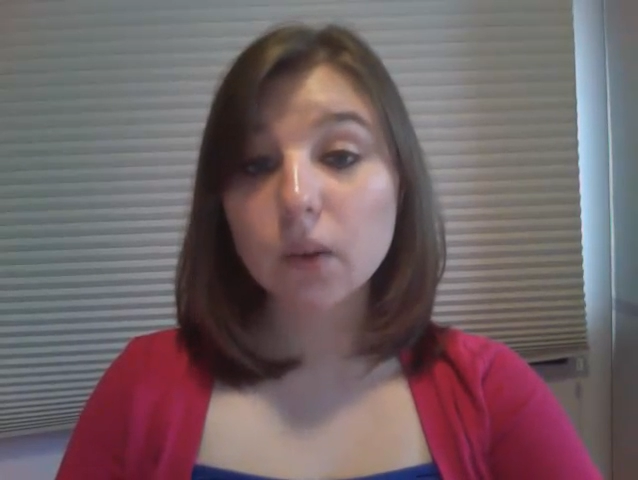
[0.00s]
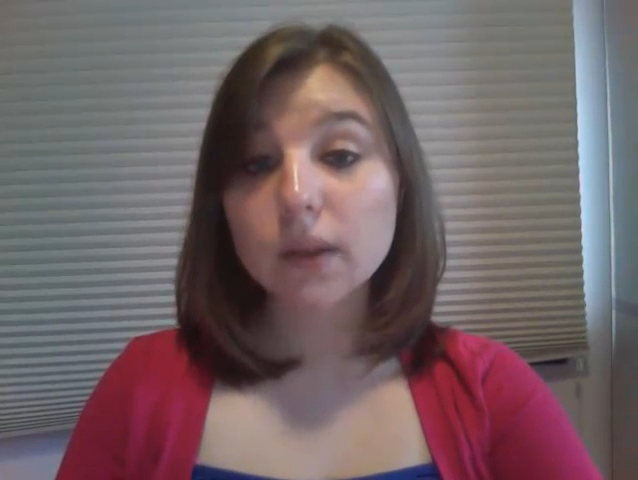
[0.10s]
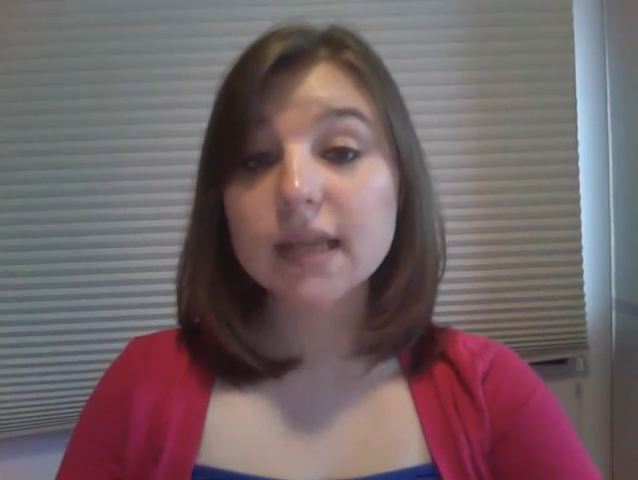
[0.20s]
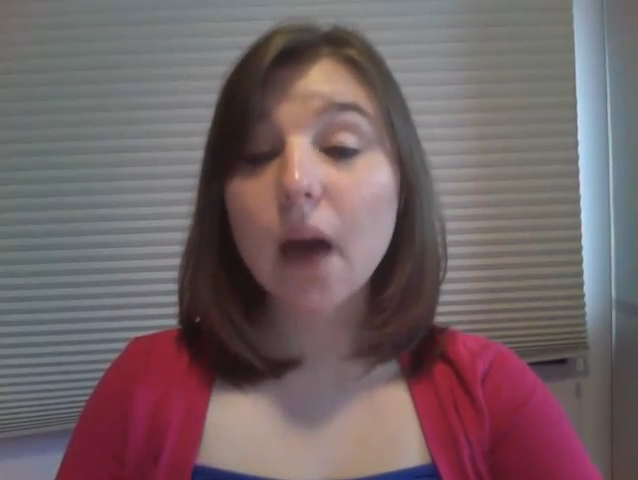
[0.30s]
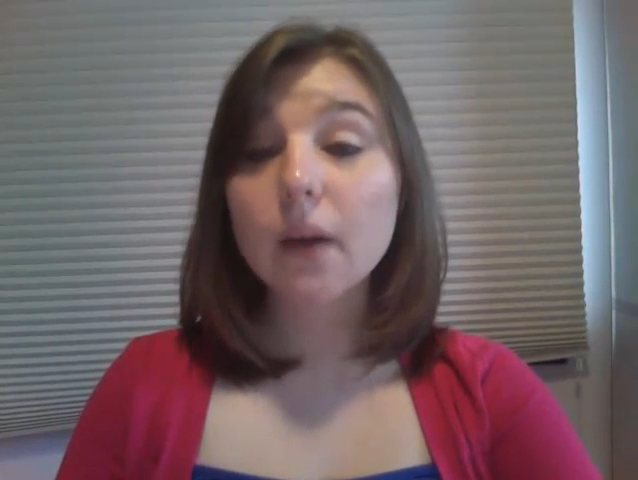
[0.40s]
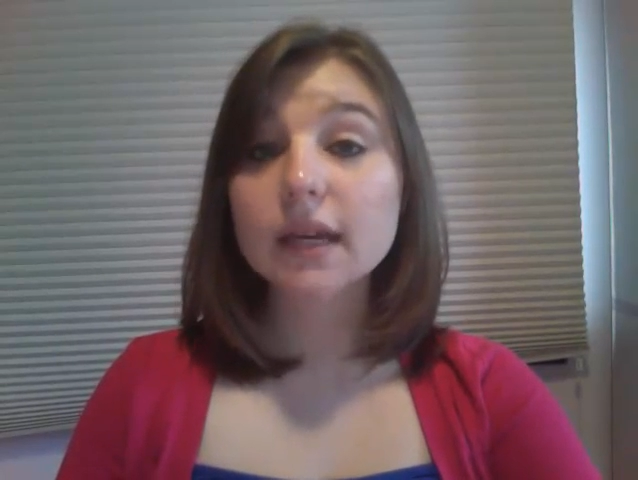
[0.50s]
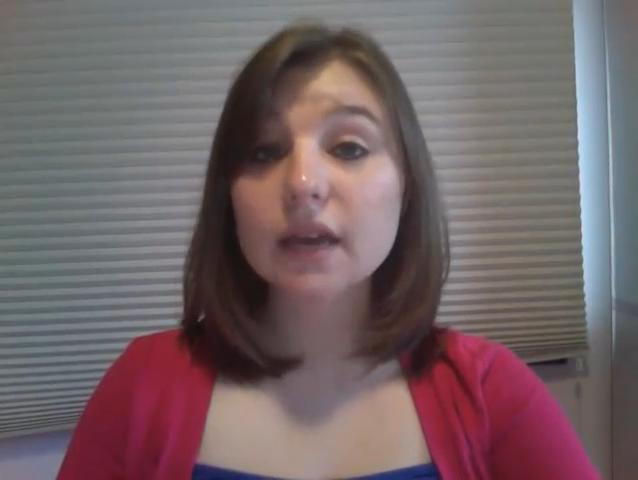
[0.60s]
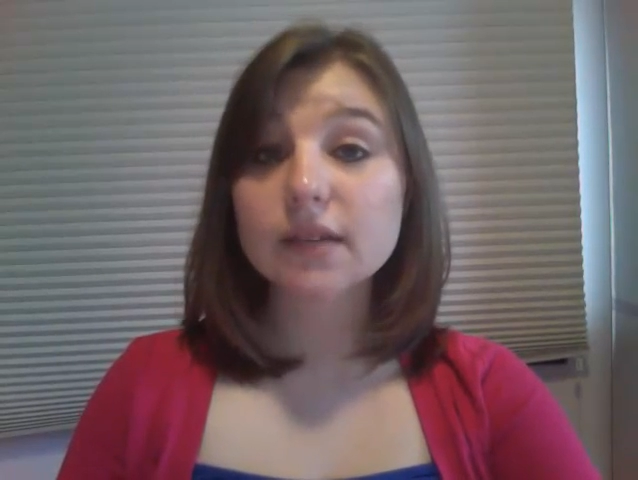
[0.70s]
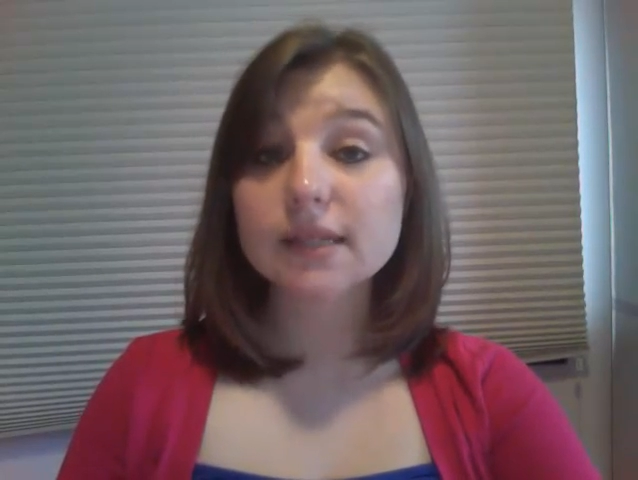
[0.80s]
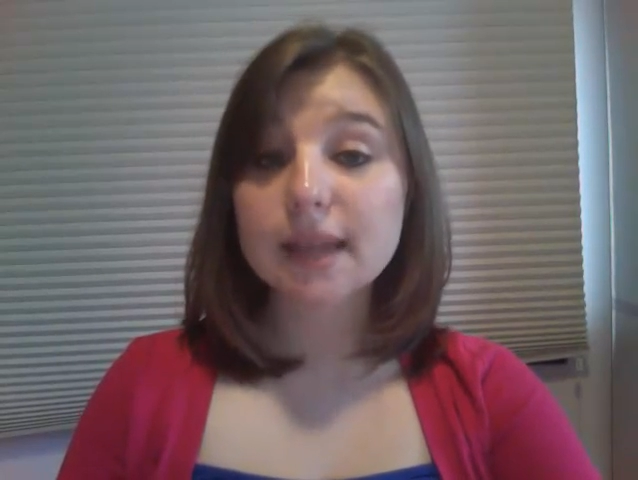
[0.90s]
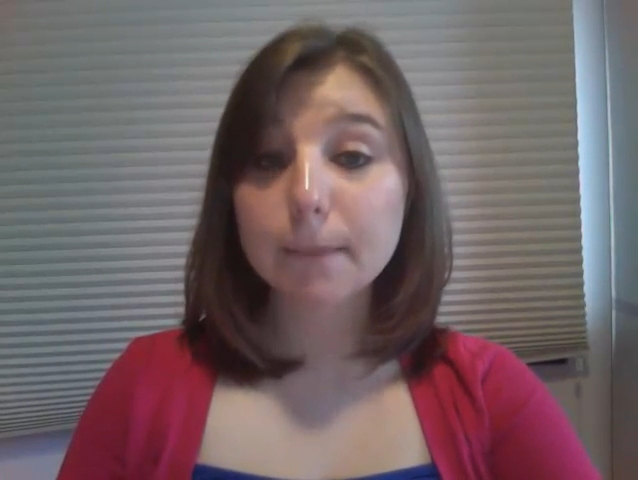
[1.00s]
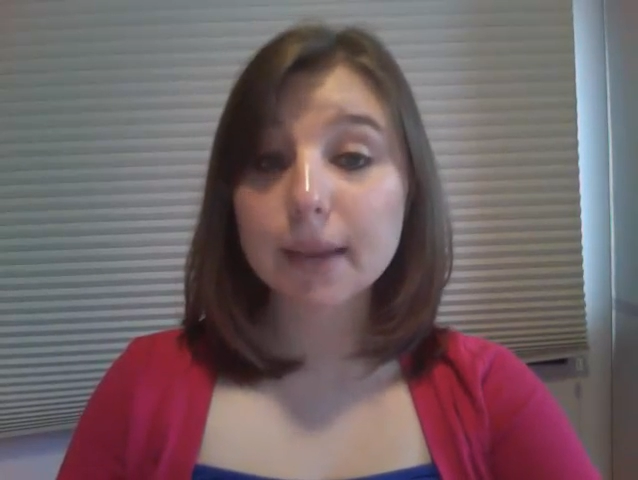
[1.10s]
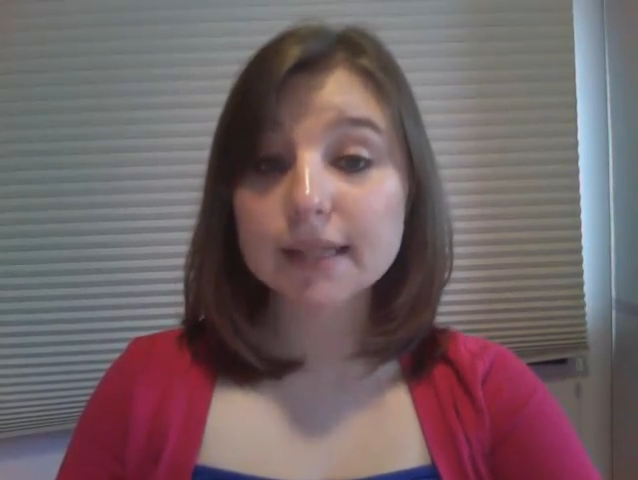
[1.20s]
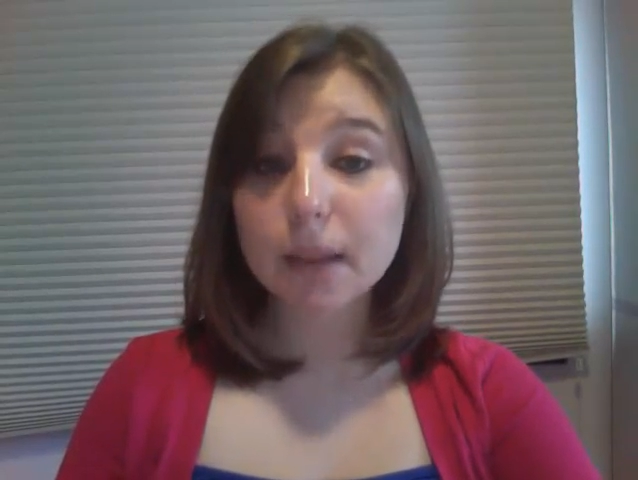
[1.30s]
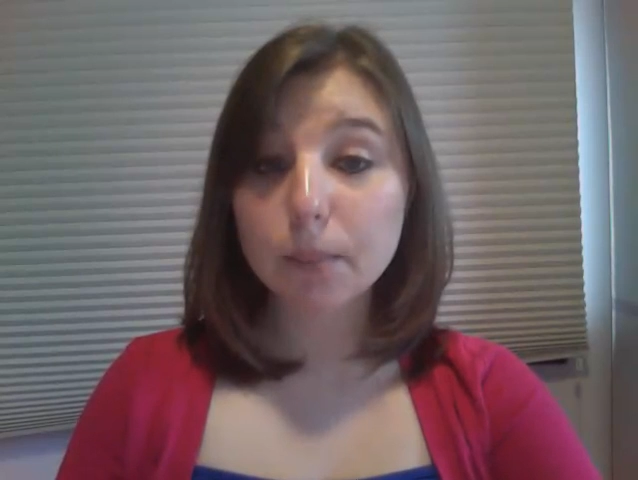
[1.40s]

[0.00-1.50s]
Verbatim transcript: was how it gave a step-by-step